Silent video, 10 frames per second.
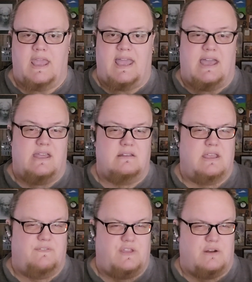And
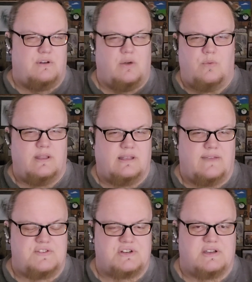if you don't know what
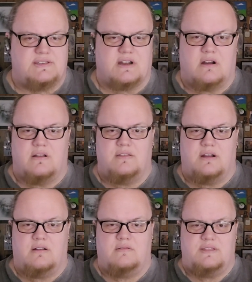life straws are,
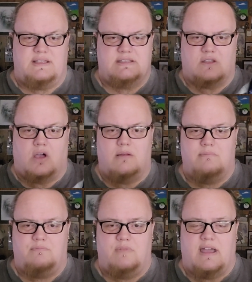they're these
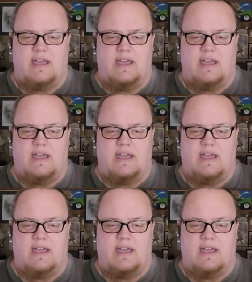long